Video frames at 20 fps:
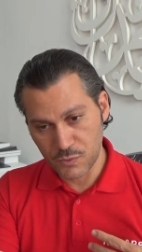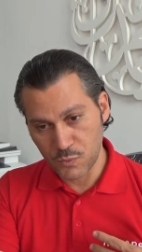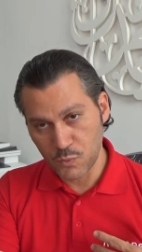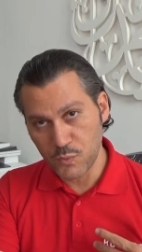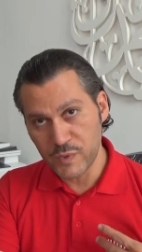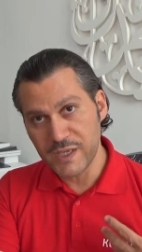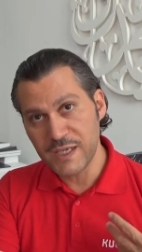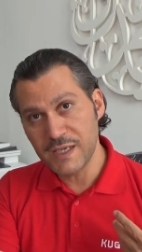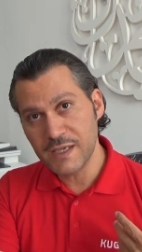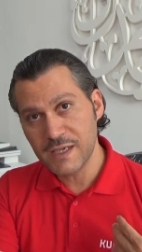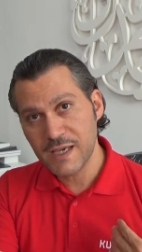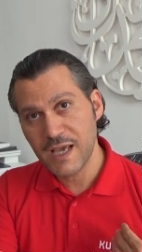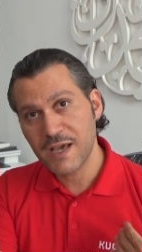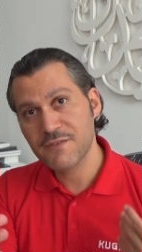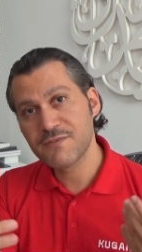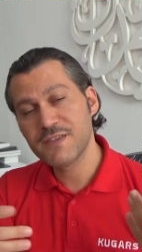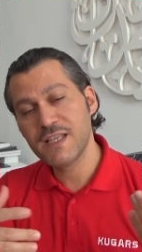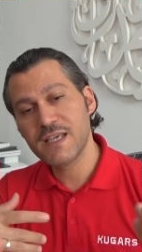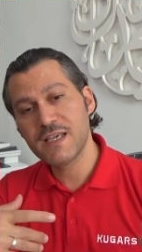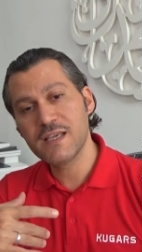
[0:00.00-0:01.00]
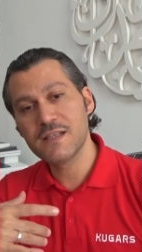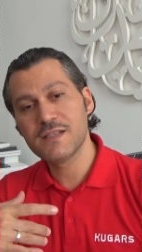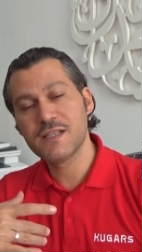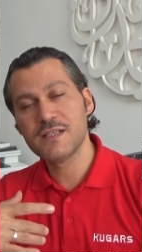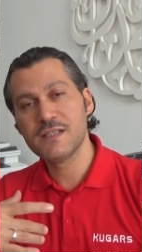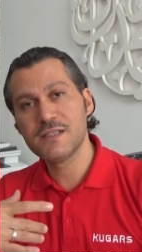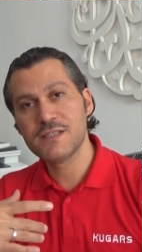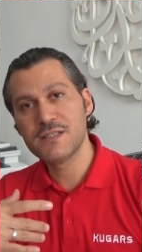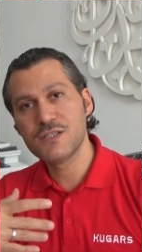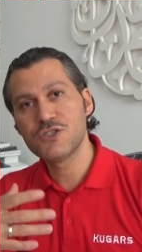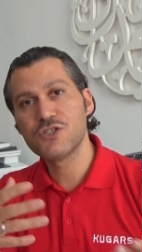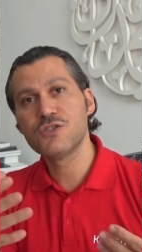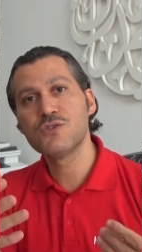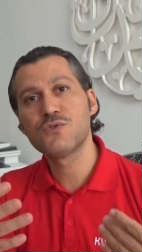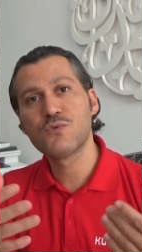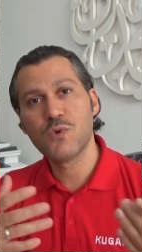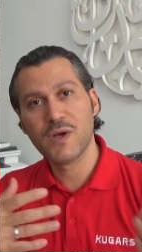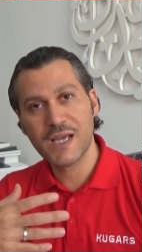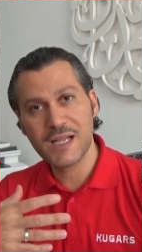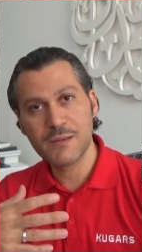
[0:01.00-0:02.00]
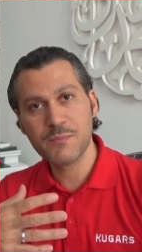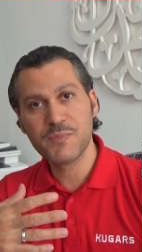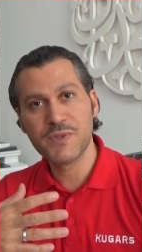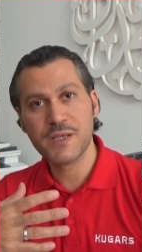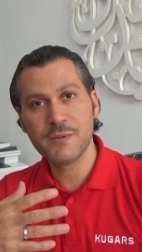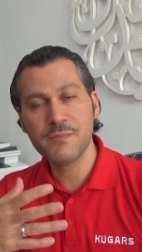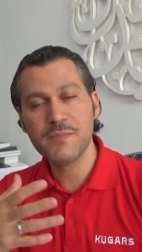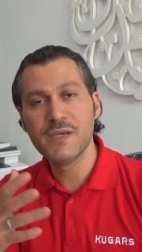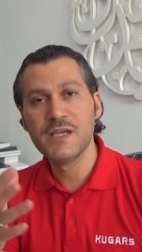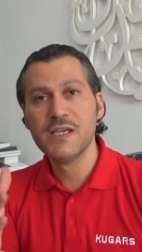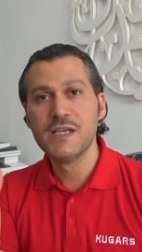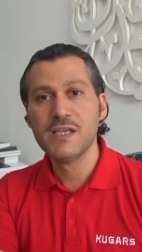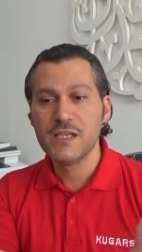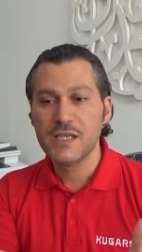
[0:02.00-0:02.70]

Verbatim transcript: we have taken the decision to help them